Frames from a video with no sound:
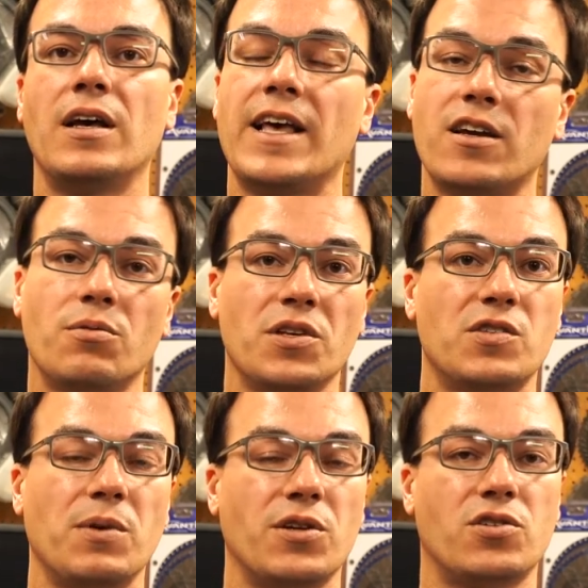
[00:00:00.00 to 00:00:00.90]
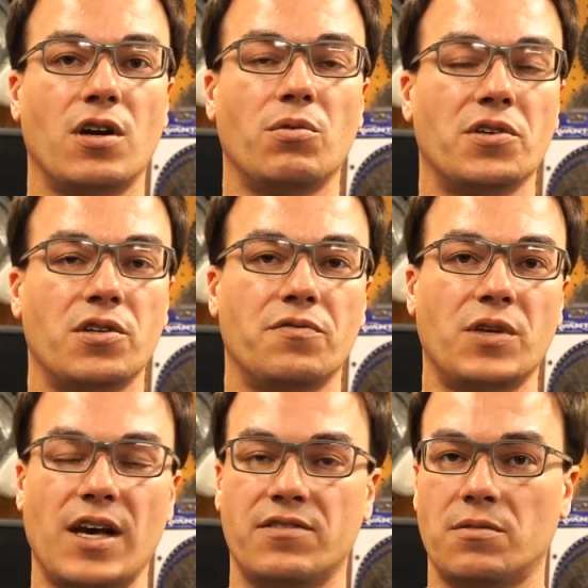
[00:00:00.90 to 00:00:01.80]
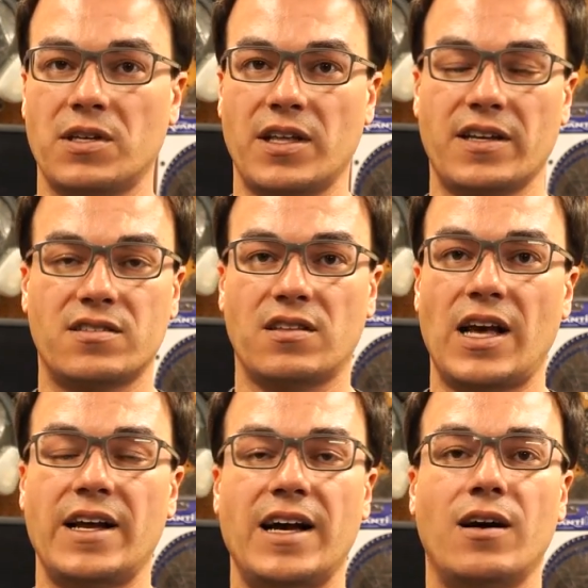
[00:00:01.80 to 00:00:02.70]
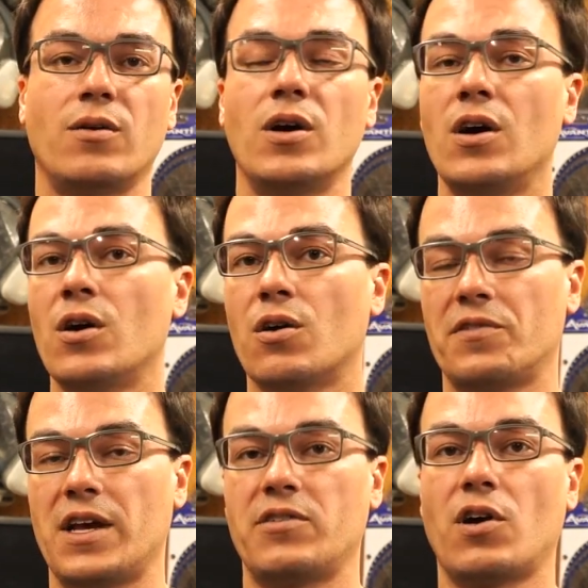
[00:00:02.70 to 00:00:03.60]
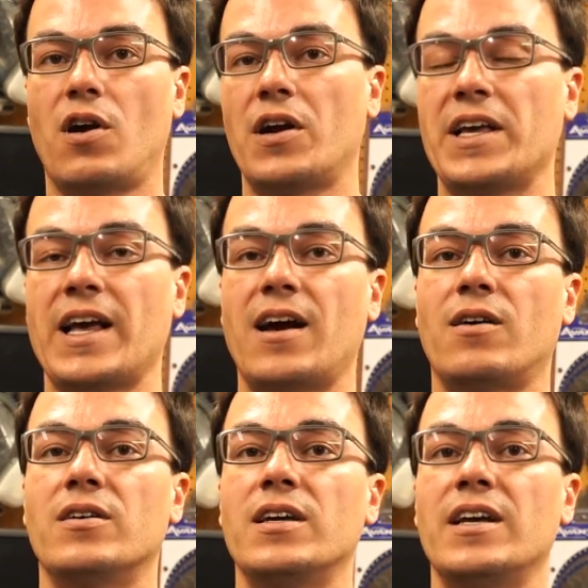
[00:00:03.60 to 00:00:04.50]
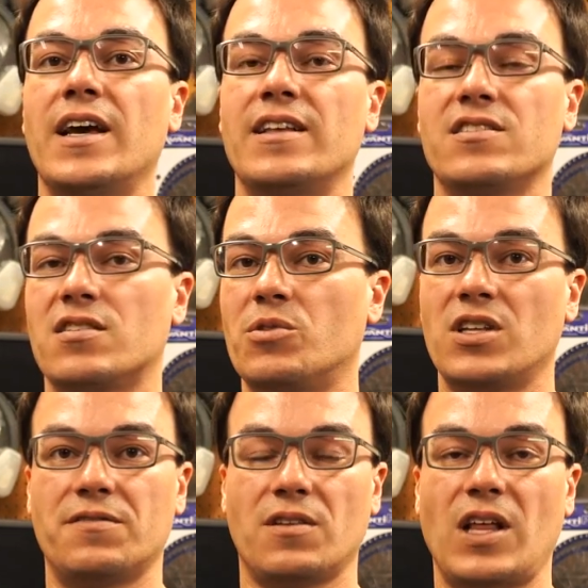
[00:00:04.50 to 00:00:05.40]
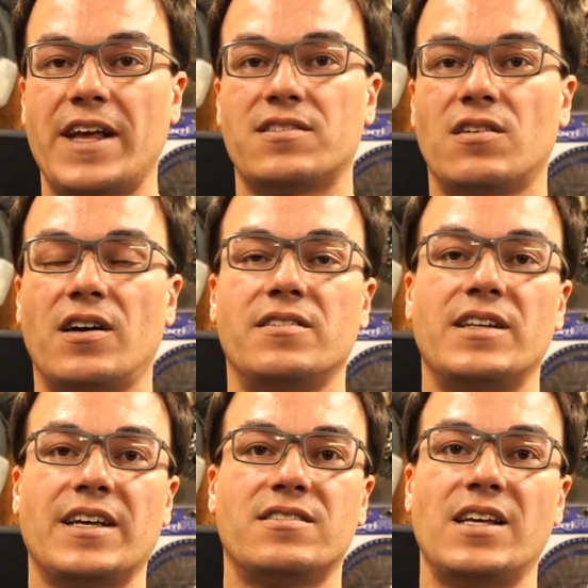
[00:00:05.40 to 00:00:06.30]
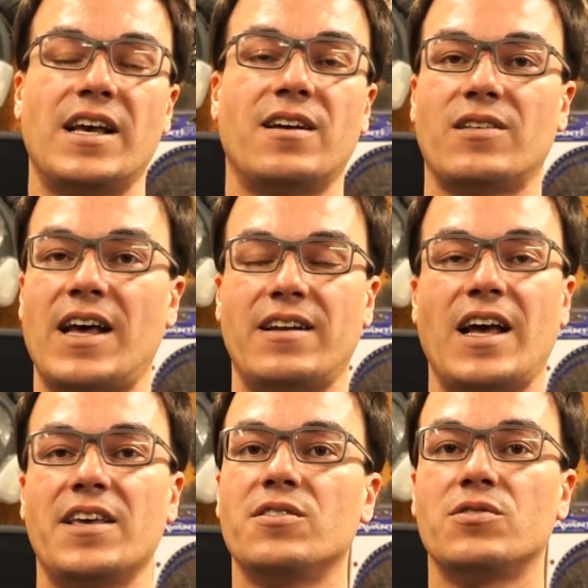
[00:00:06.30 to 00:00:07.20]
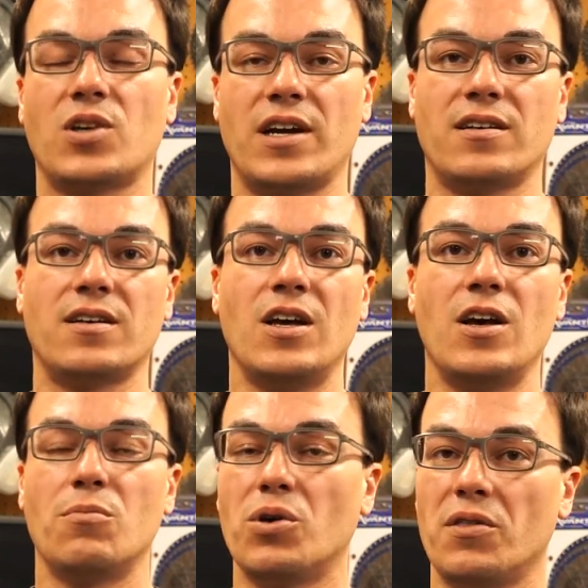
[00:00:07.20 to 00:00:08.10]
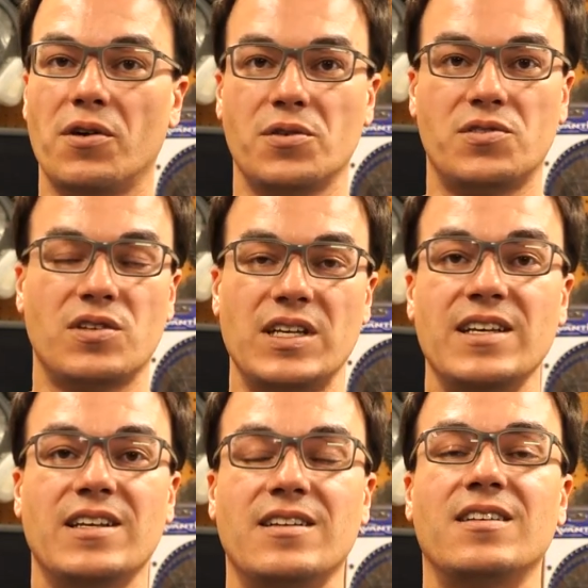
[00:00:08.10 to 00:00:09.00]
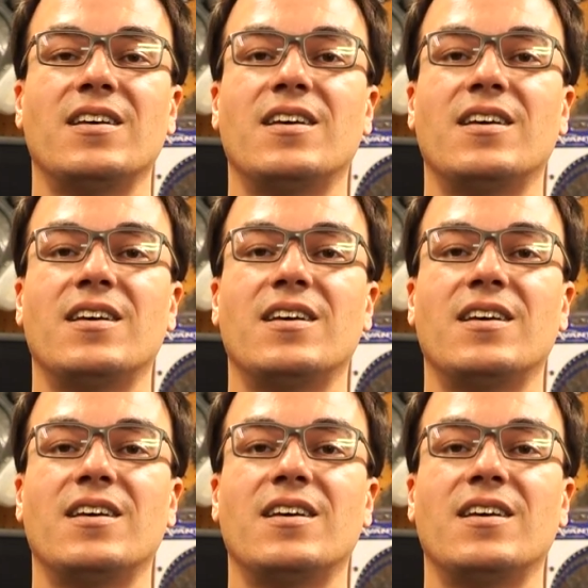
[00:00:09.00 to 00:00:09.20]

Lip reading: that could really spell trouble. If you have something like a slide out, or if you have your awning out and then someone left the lights on the next day or that night, you try to put those in,